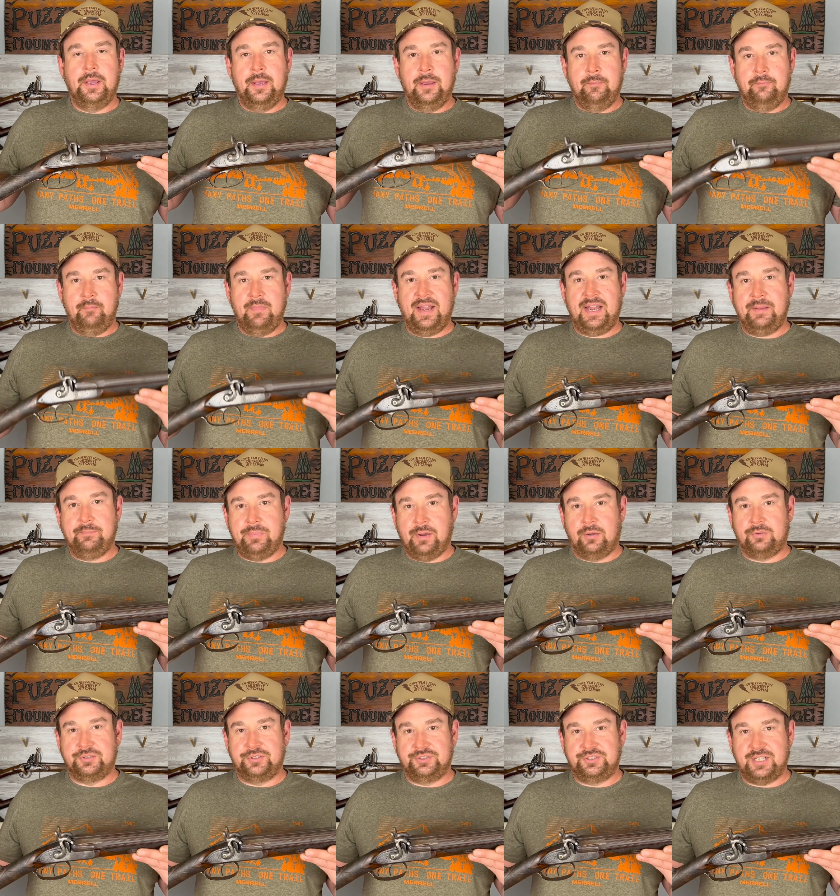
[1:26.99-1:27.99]
many
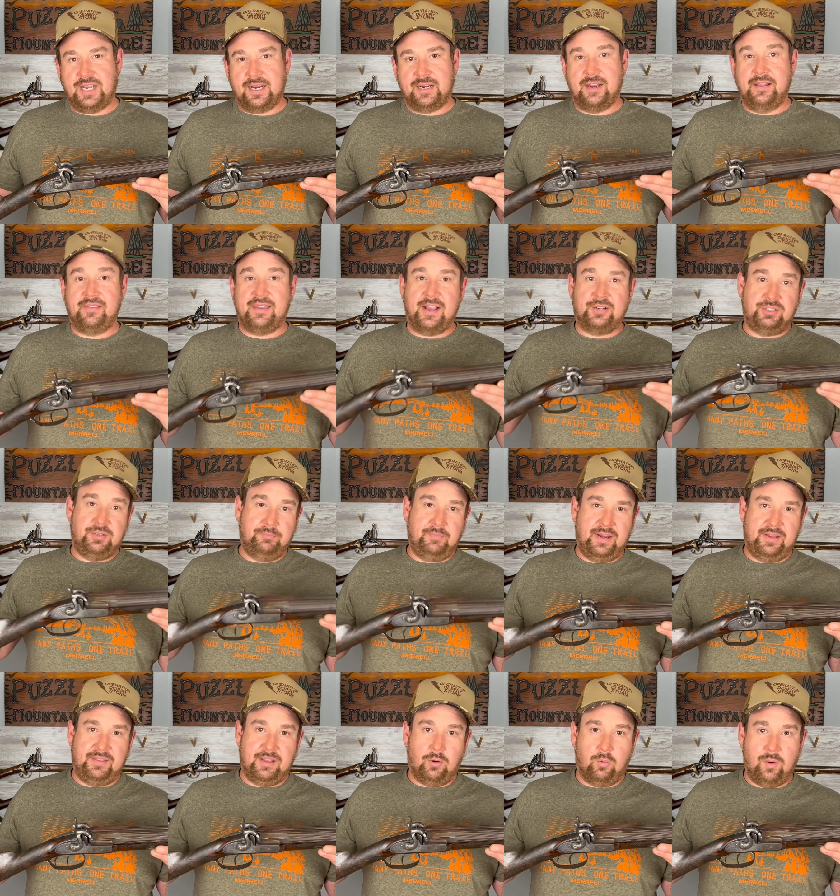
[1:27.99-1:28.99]
Belgian shotguns actually
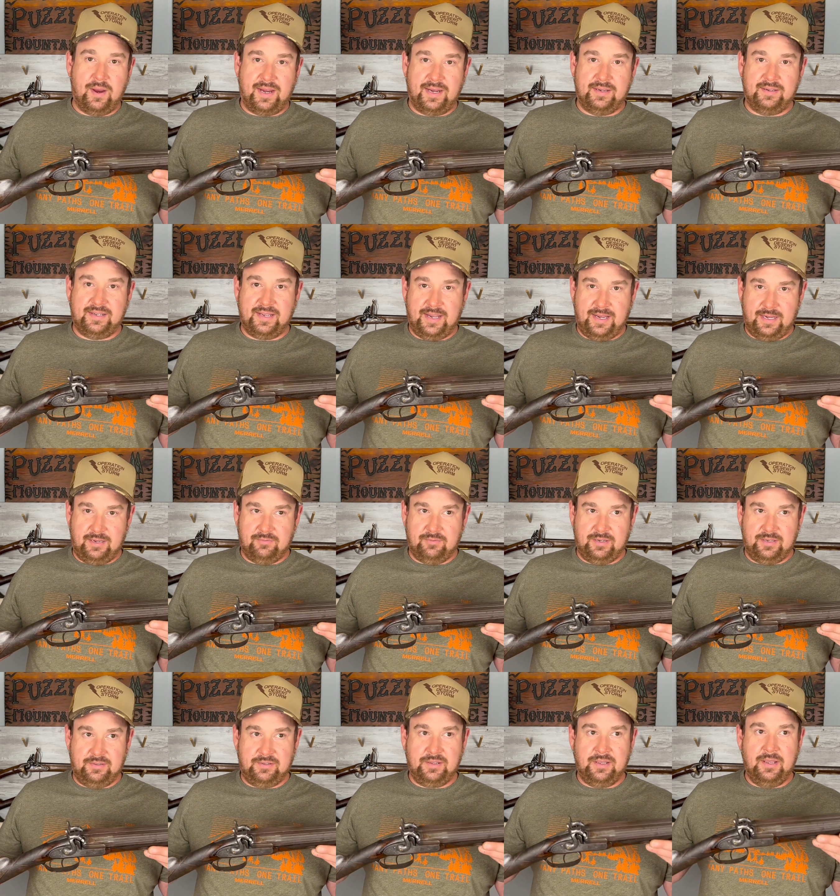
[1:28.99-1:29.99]
made their way into
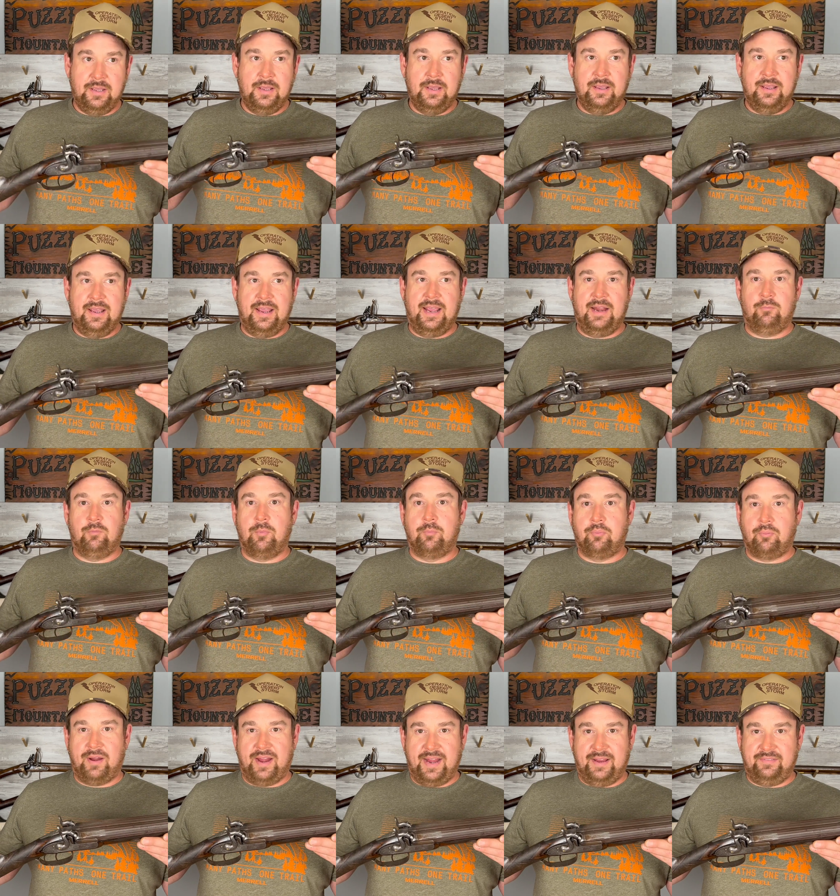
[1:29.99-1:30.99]
England and were
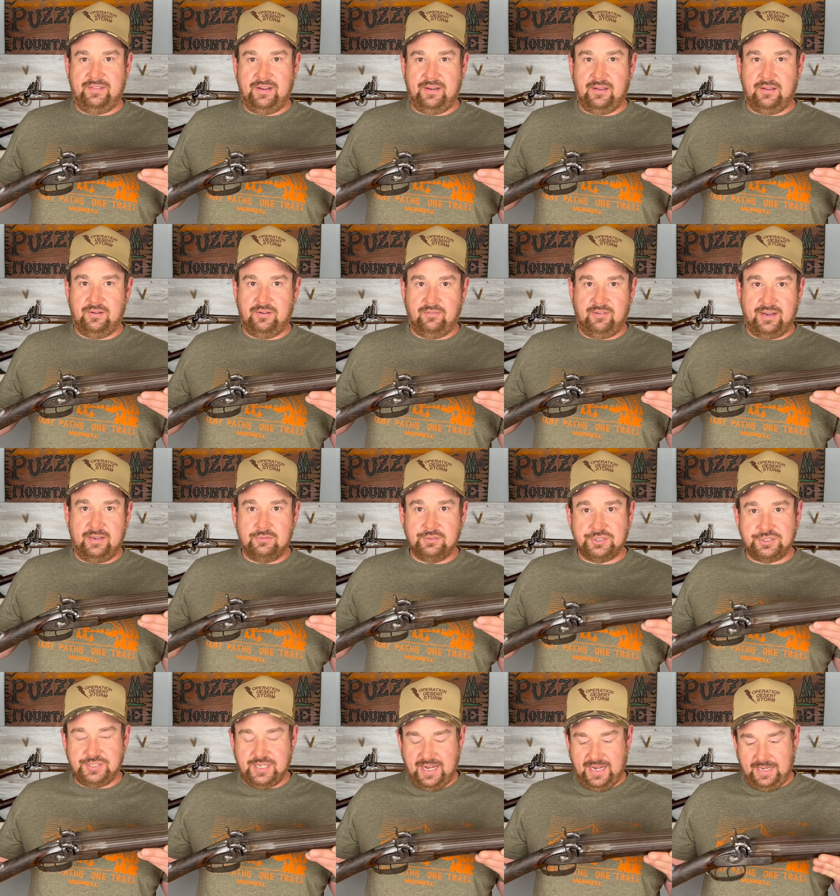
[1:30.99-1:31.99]
branded under
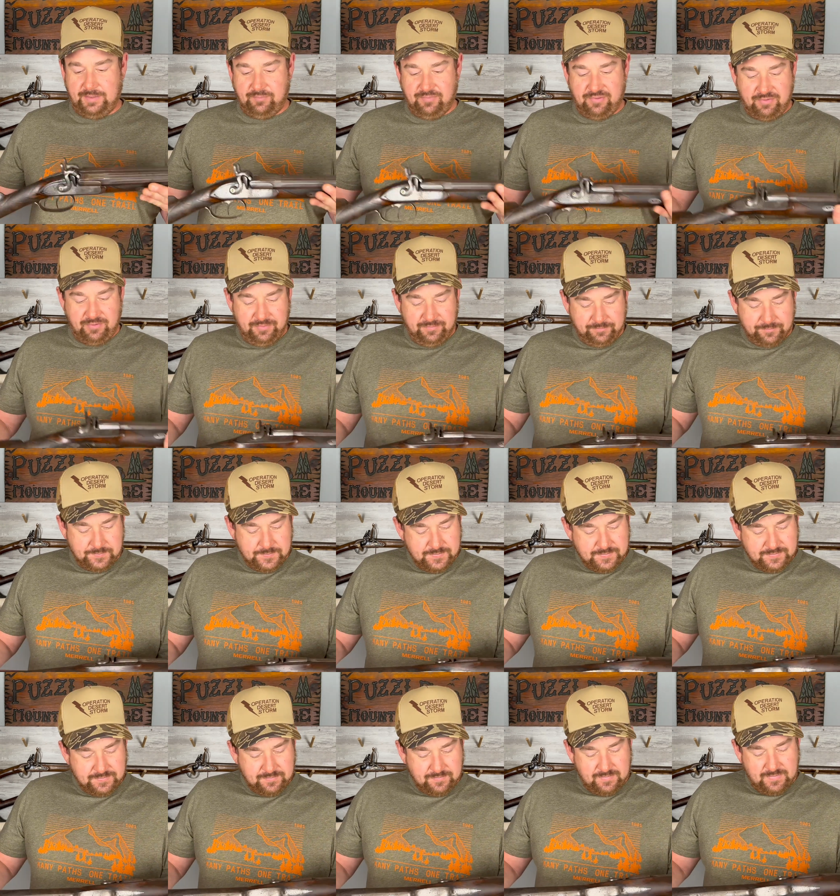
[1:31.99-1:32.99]
English names.
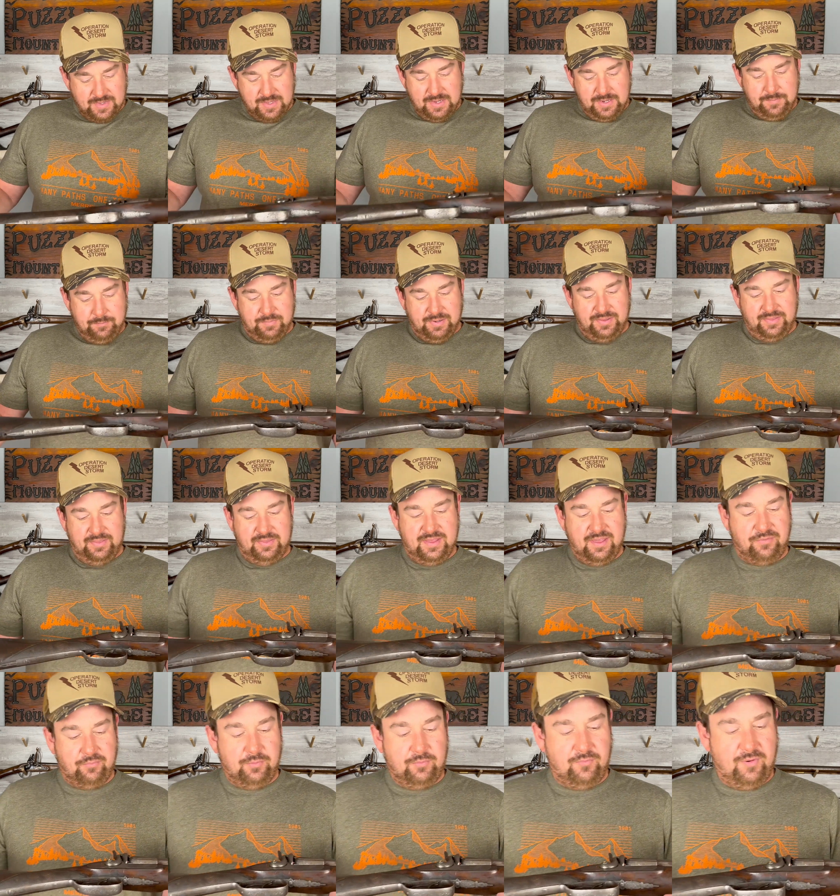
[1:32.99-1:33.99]
But
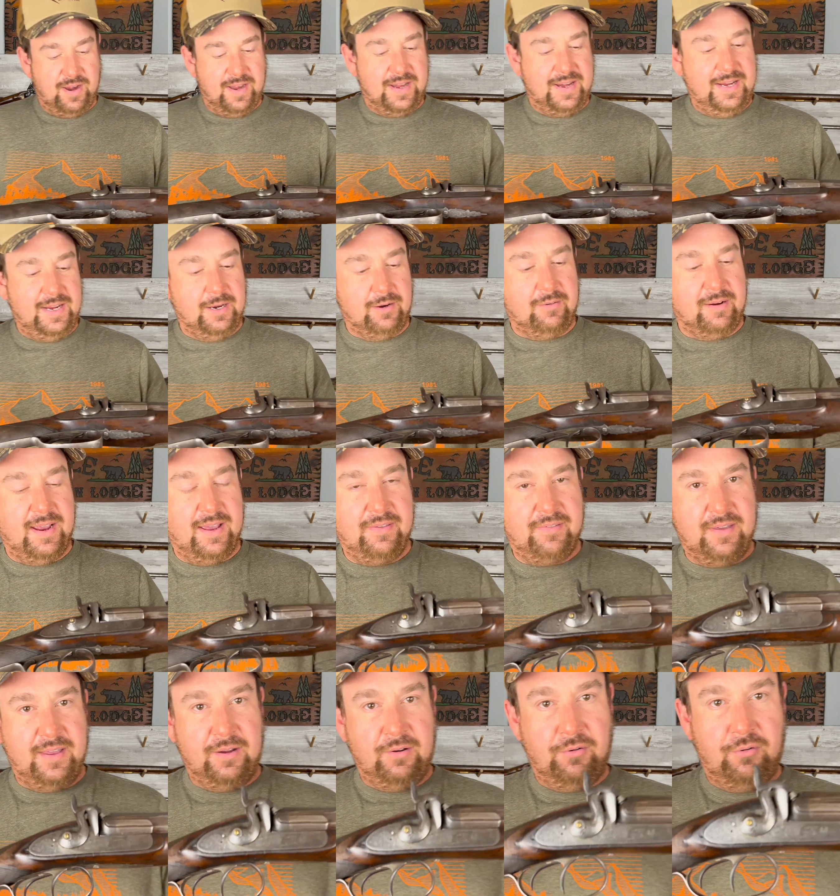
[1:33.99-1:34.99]
this one right here has
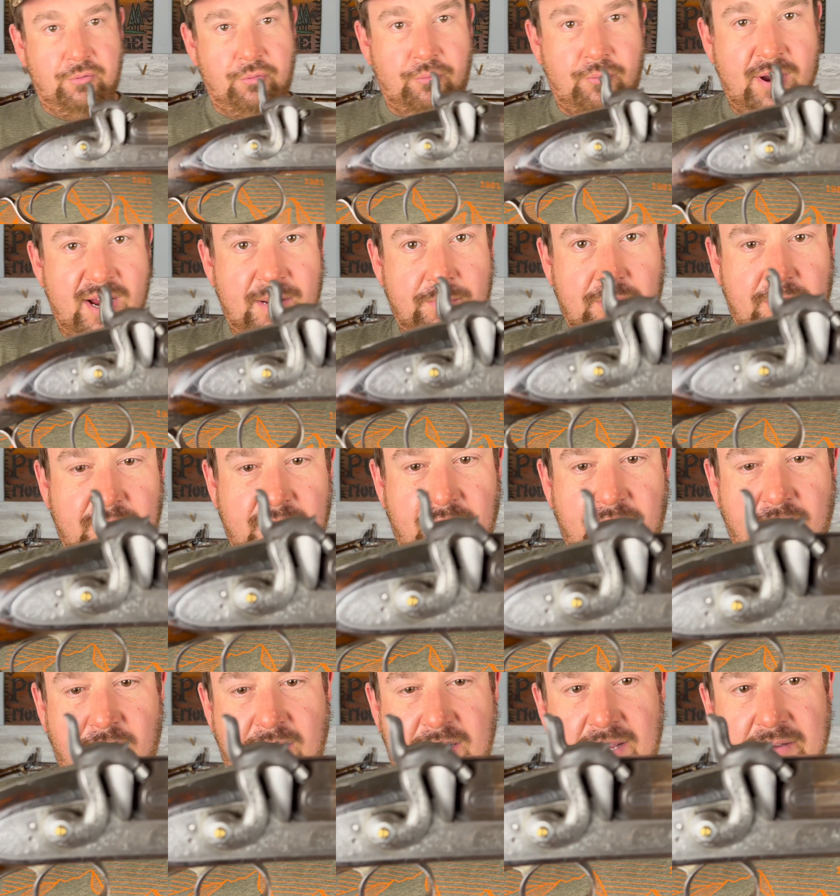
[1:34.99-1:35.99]
incredible
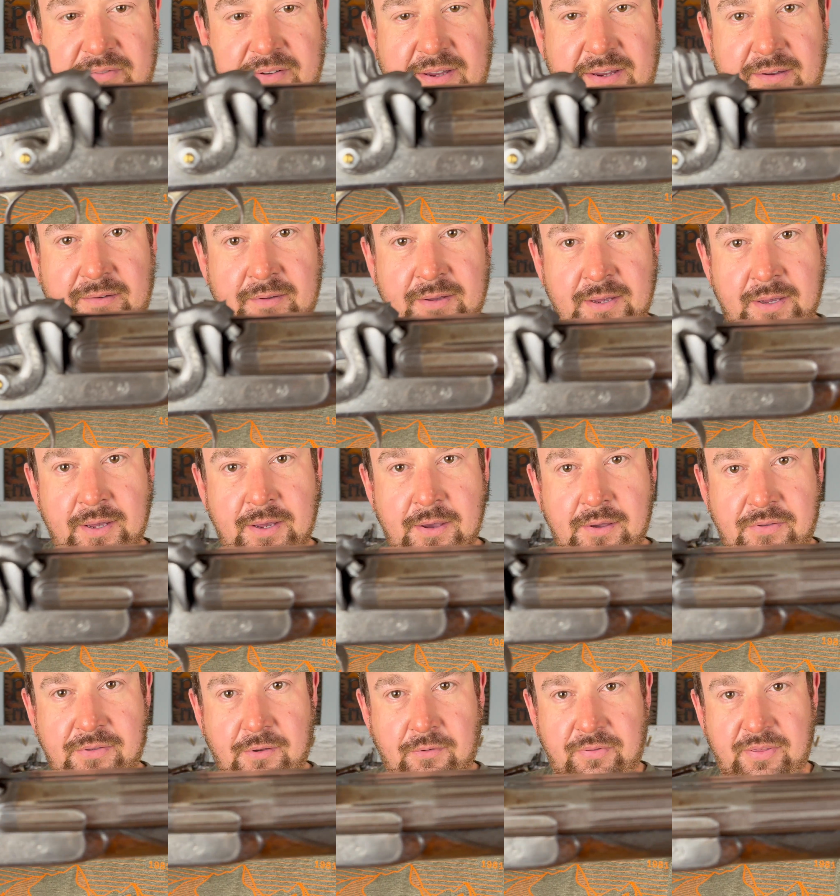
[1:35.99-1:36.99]
engraving,
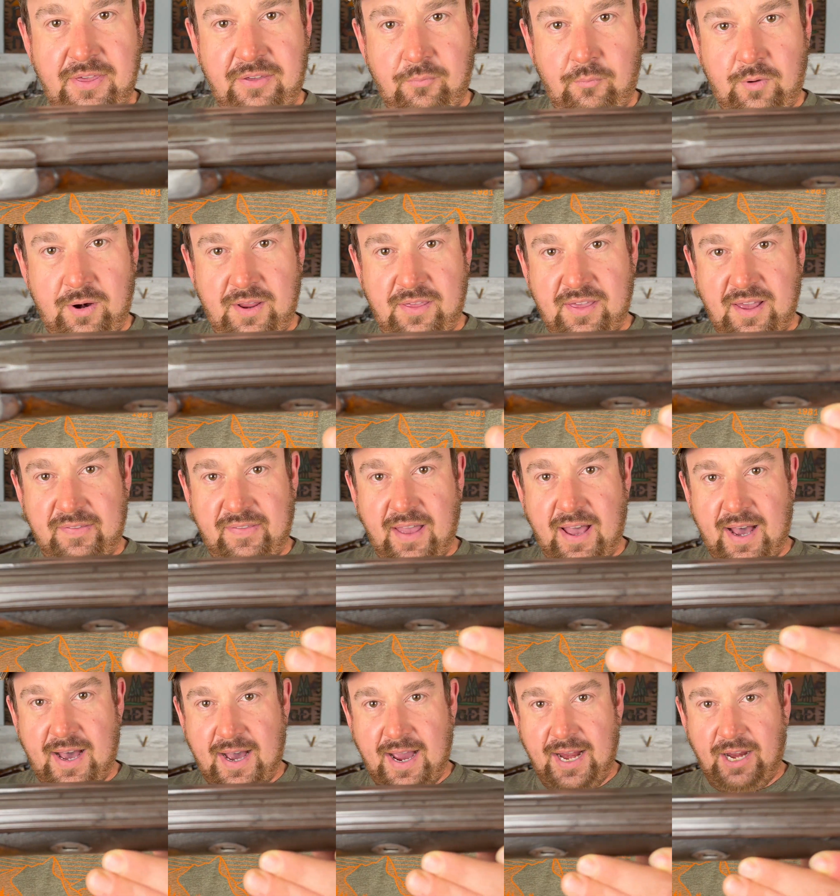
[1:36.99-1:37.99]
so this one is on the
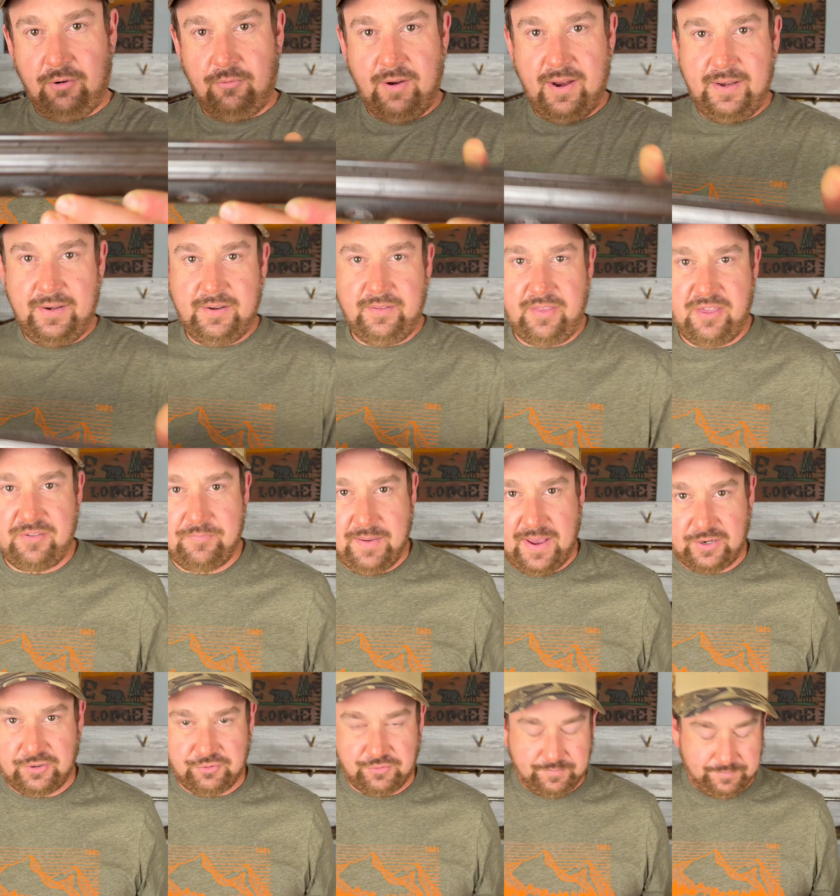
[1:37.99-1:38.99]
higher end of the
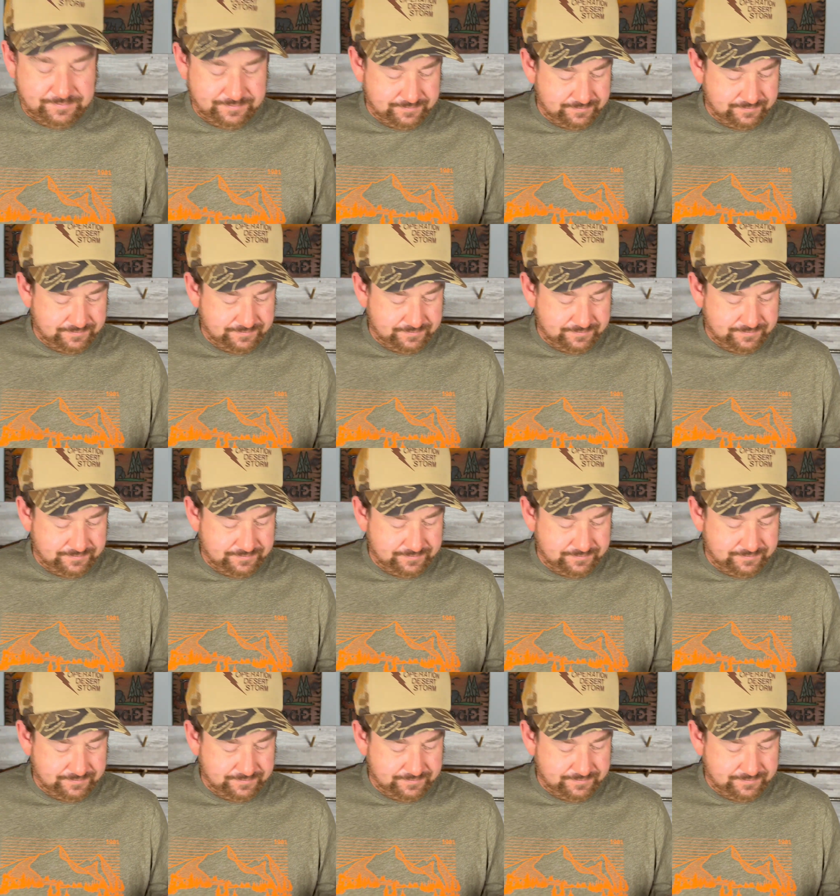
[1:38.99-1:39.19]
spectrum.